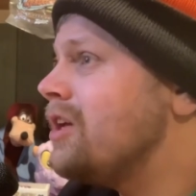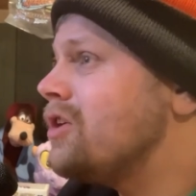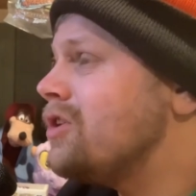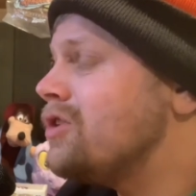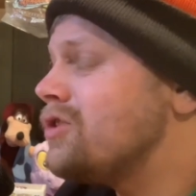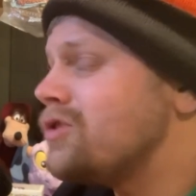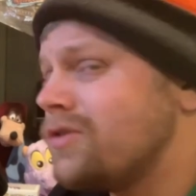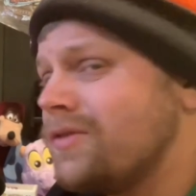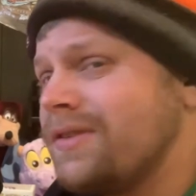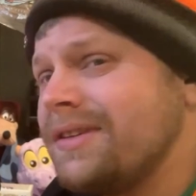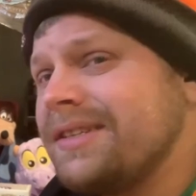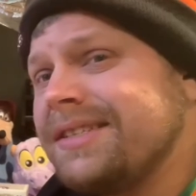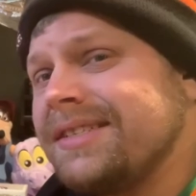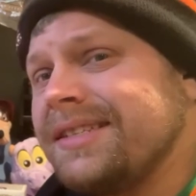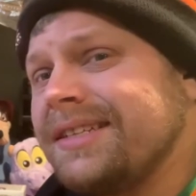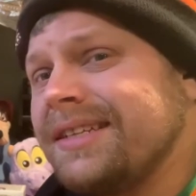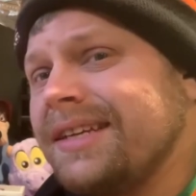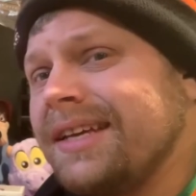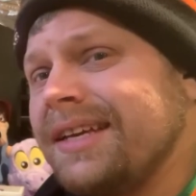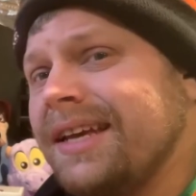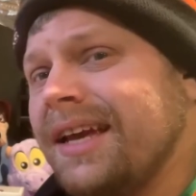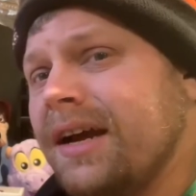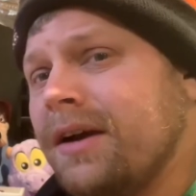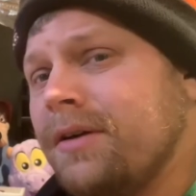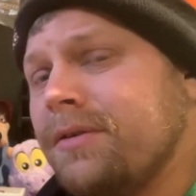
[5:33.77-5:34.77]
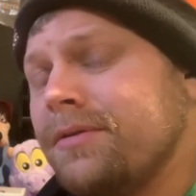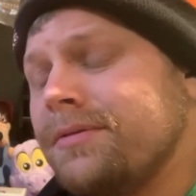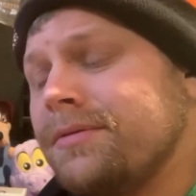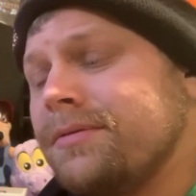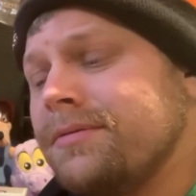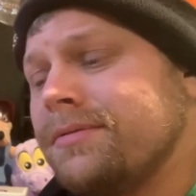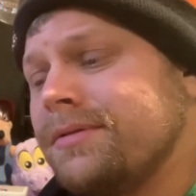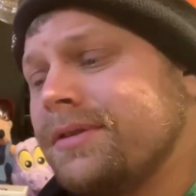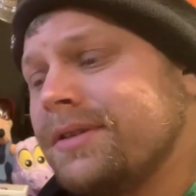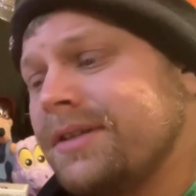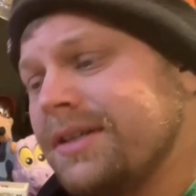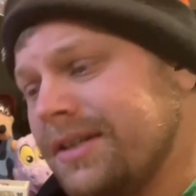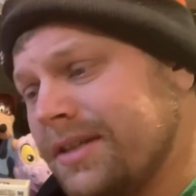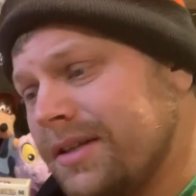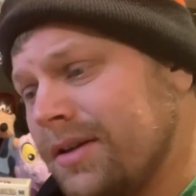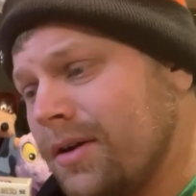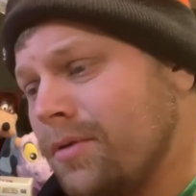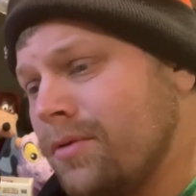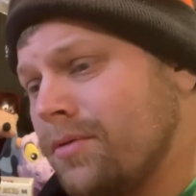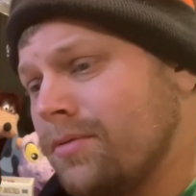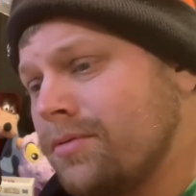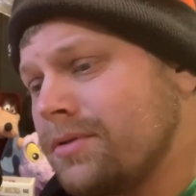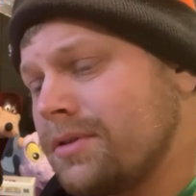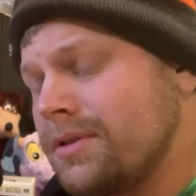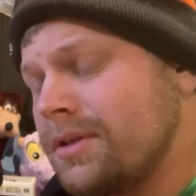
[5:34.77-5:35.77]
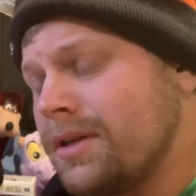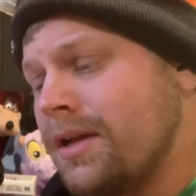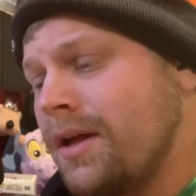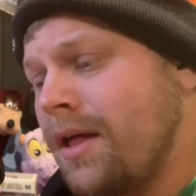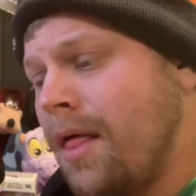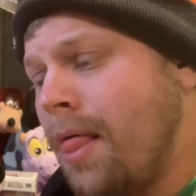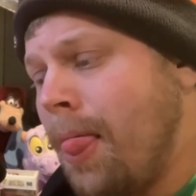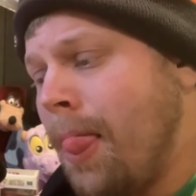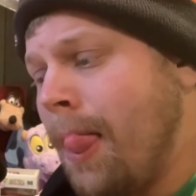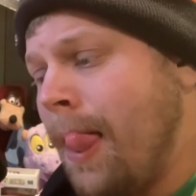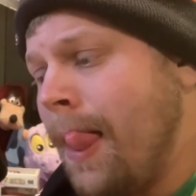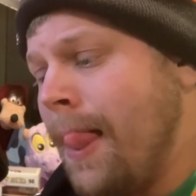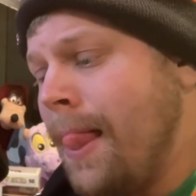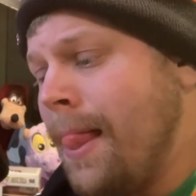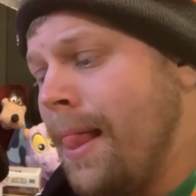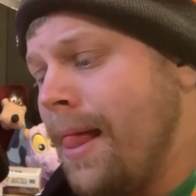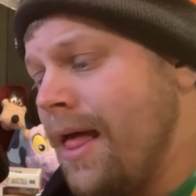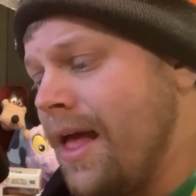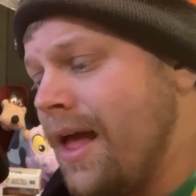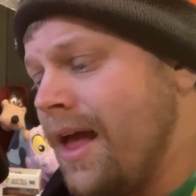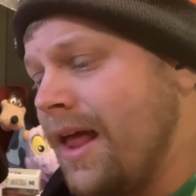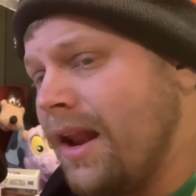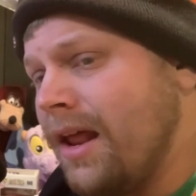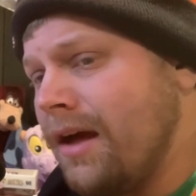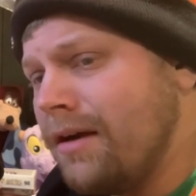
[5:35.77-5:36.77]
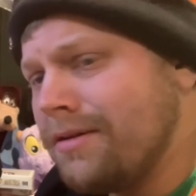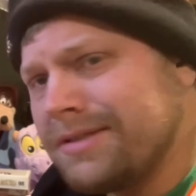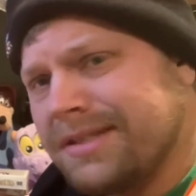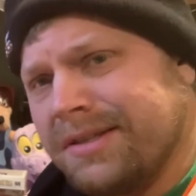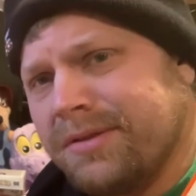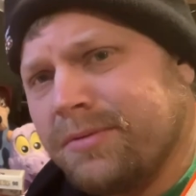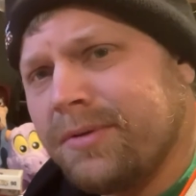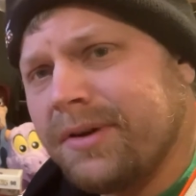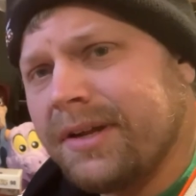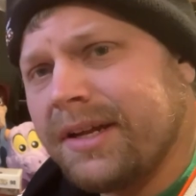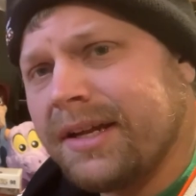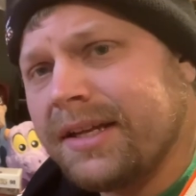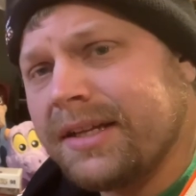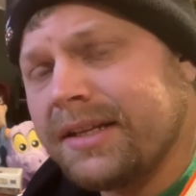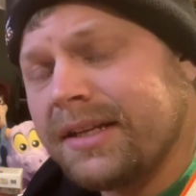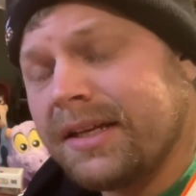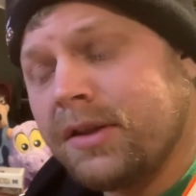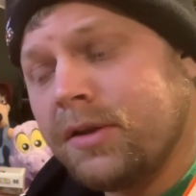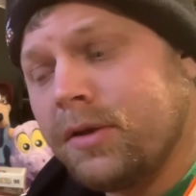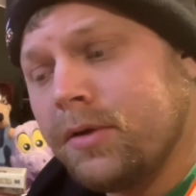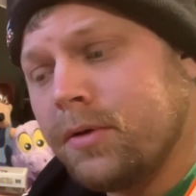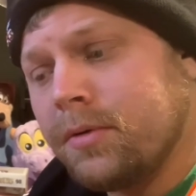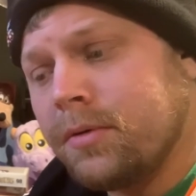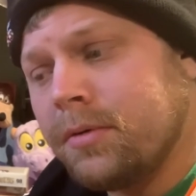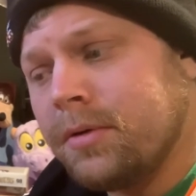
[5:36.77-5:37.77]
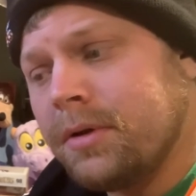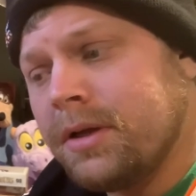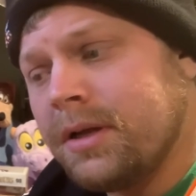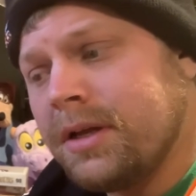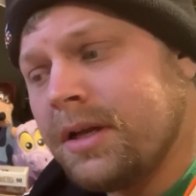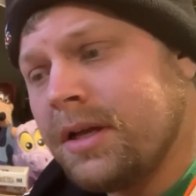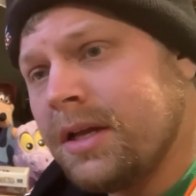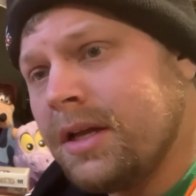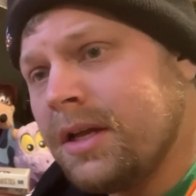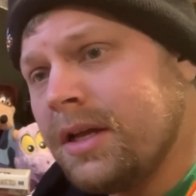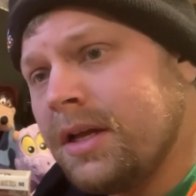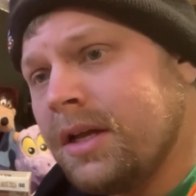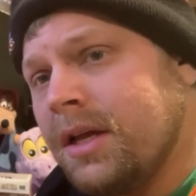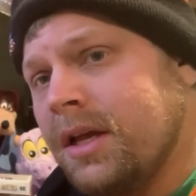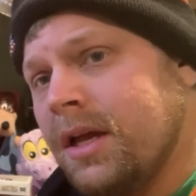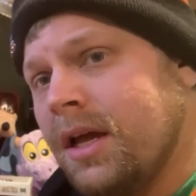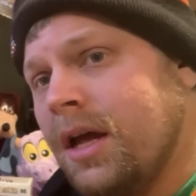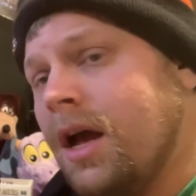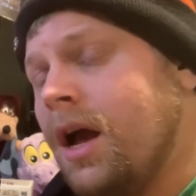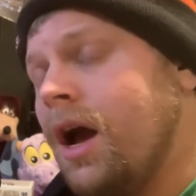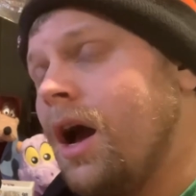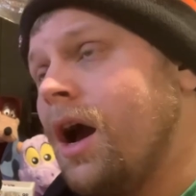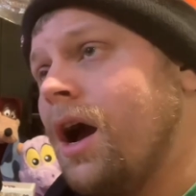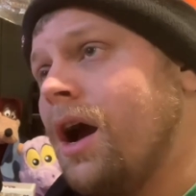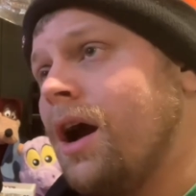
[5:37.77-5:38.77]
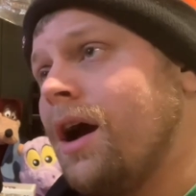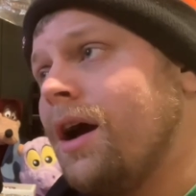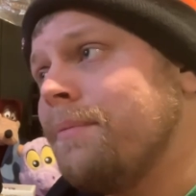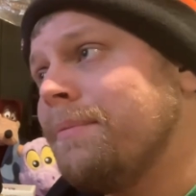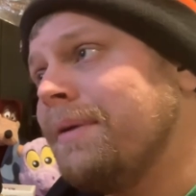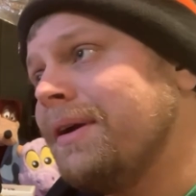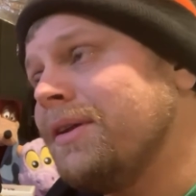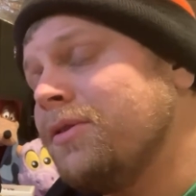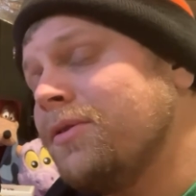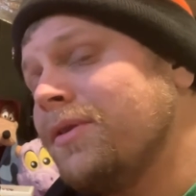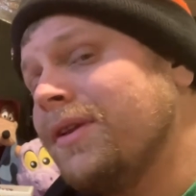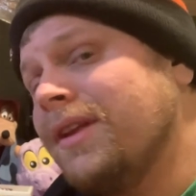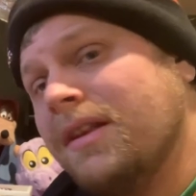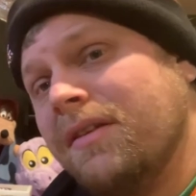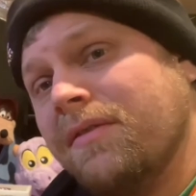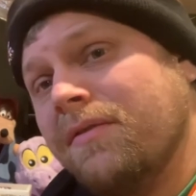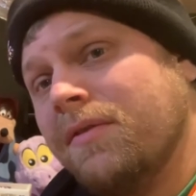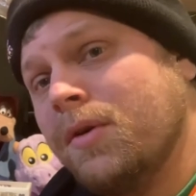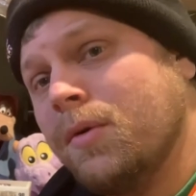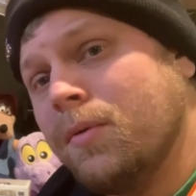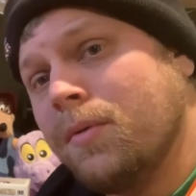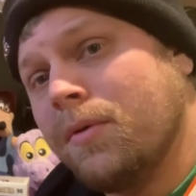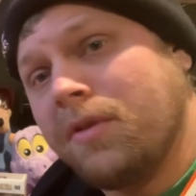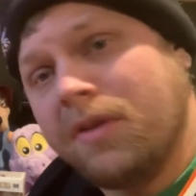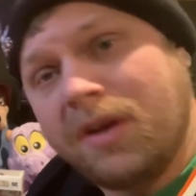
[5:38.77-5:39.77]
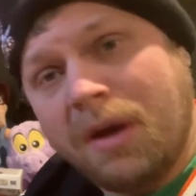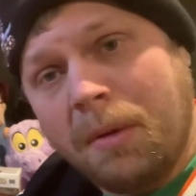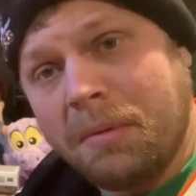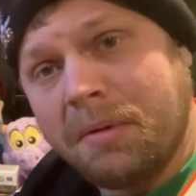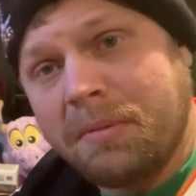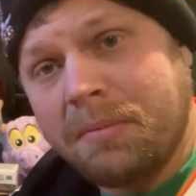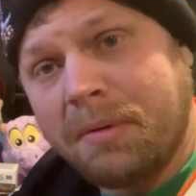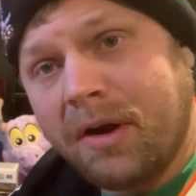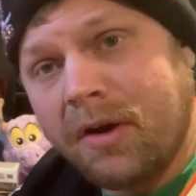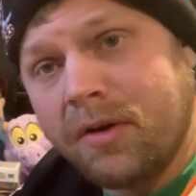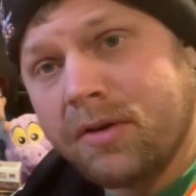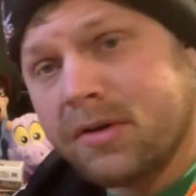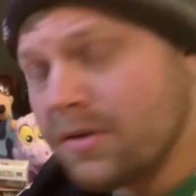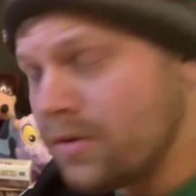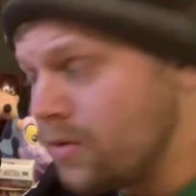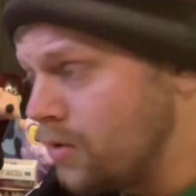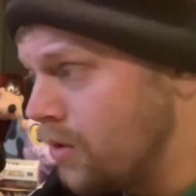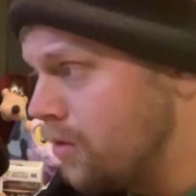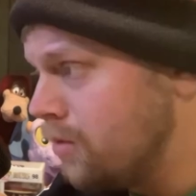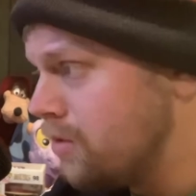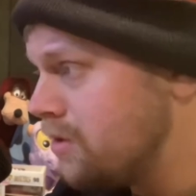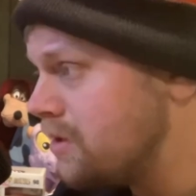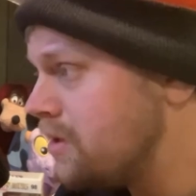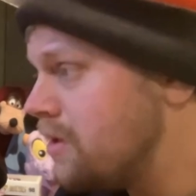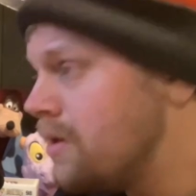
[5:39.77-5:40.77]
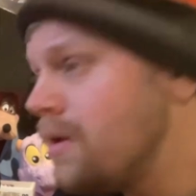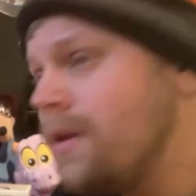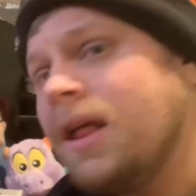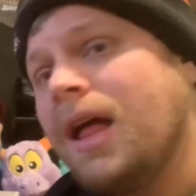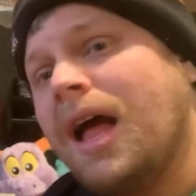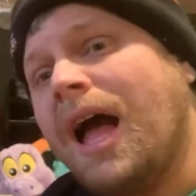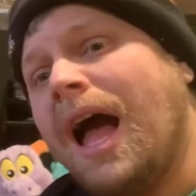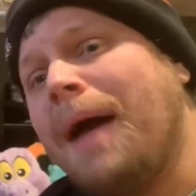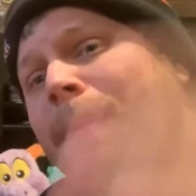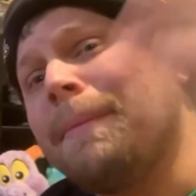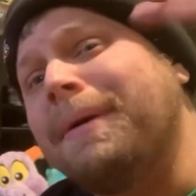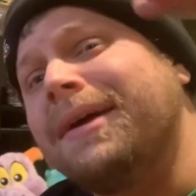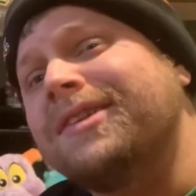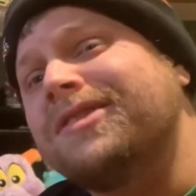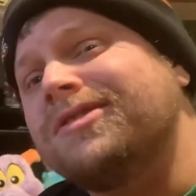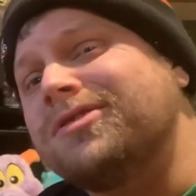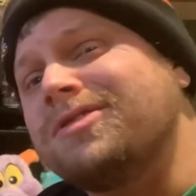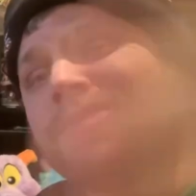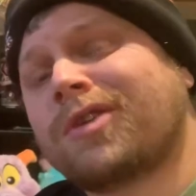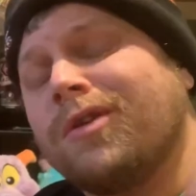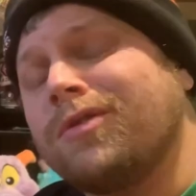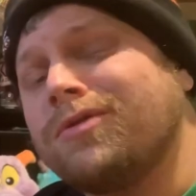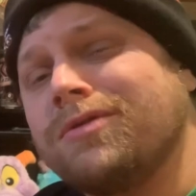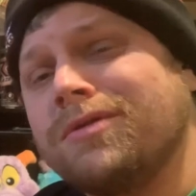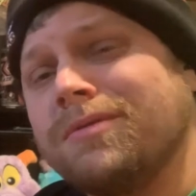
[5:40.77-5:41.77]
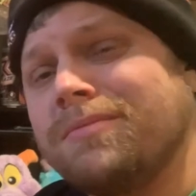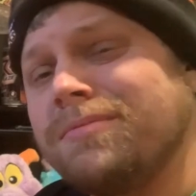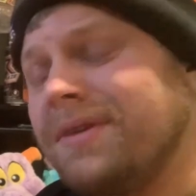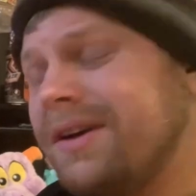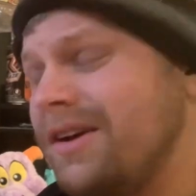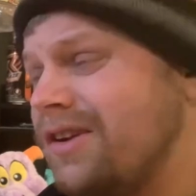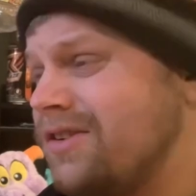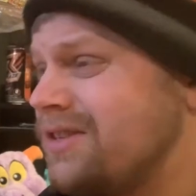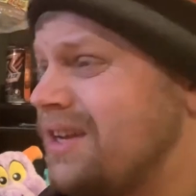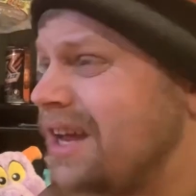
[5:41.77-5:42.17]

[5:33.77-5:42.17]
So let's see how it goes, and I'll see what I can do. Uh, I might do an interview with a couple of players. Who knows? I might just talk to the players.